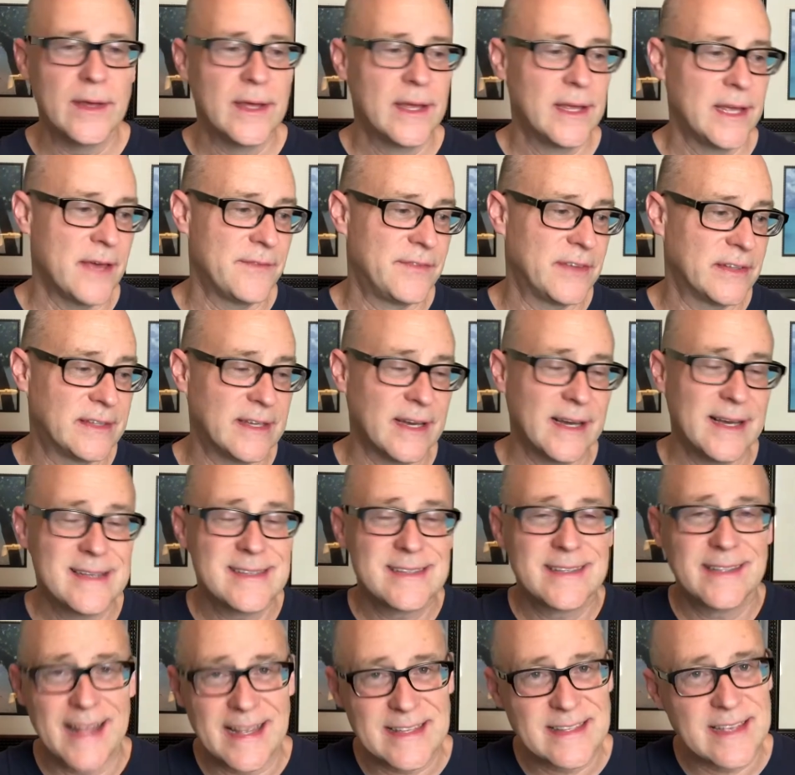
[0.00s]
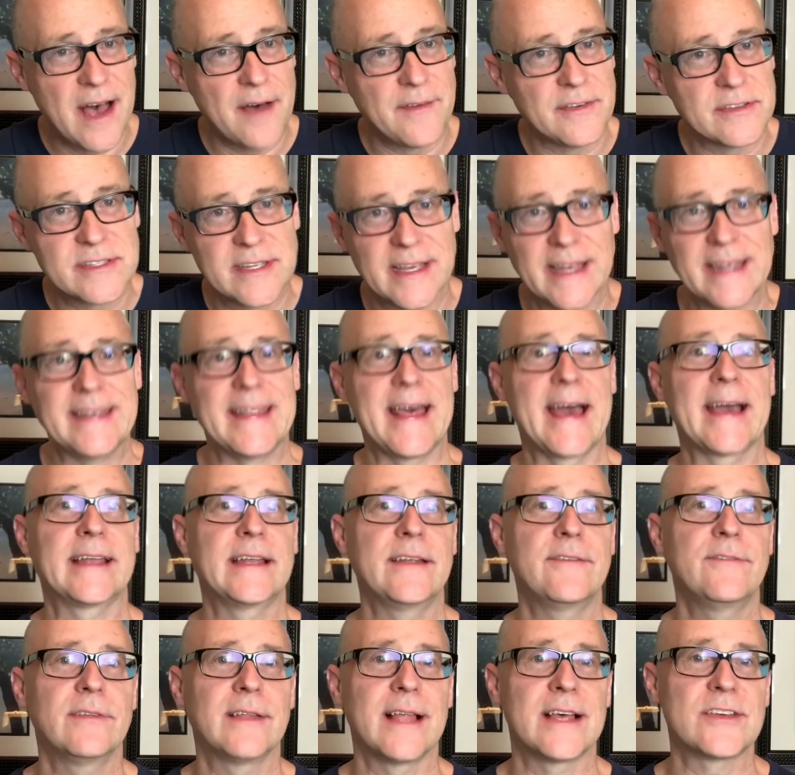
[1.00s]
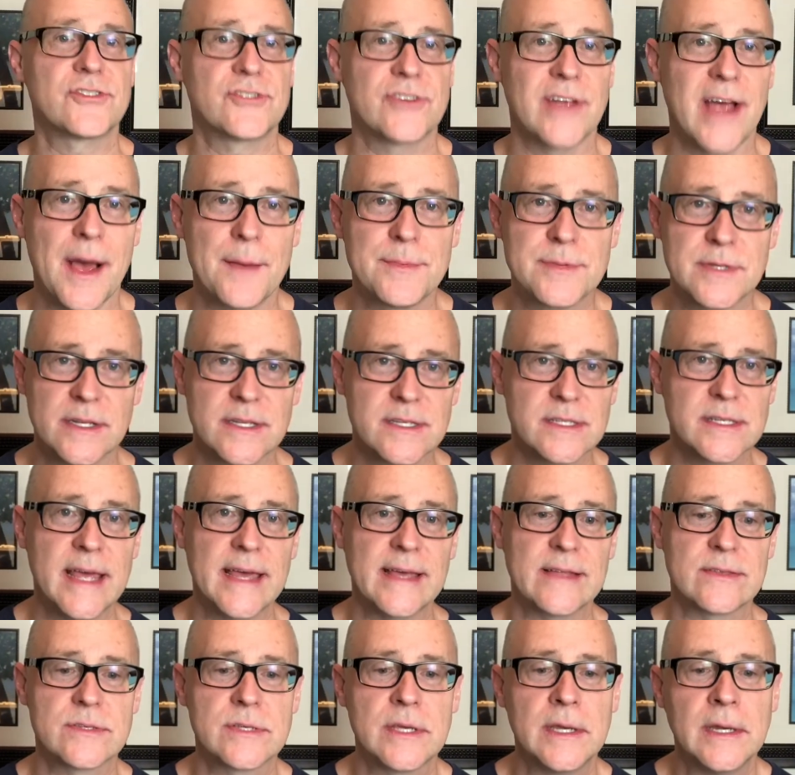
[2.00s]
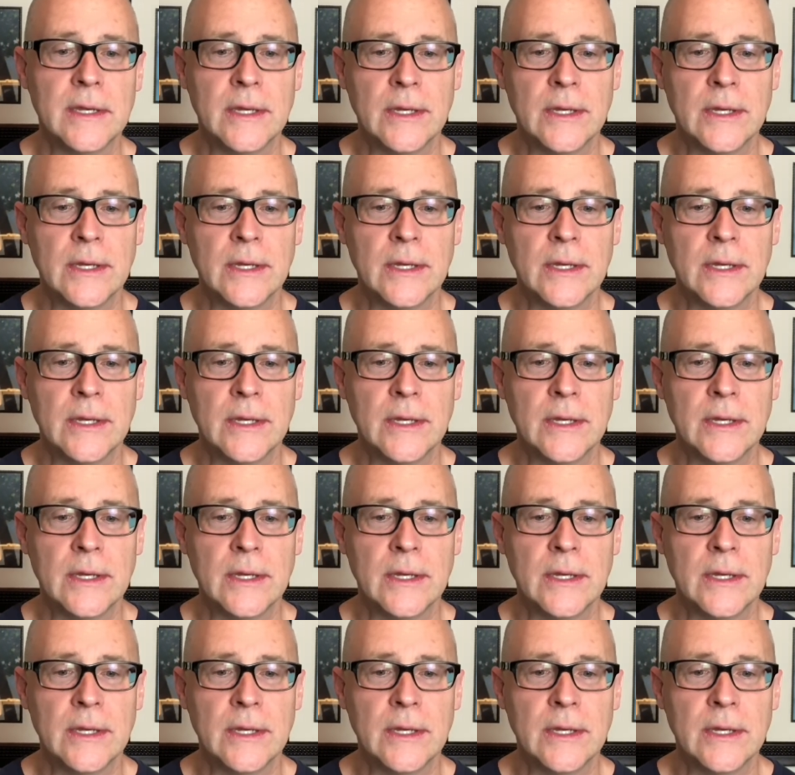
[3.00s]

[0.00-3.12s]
If it does, that's obviously a negative, less jobs in the States.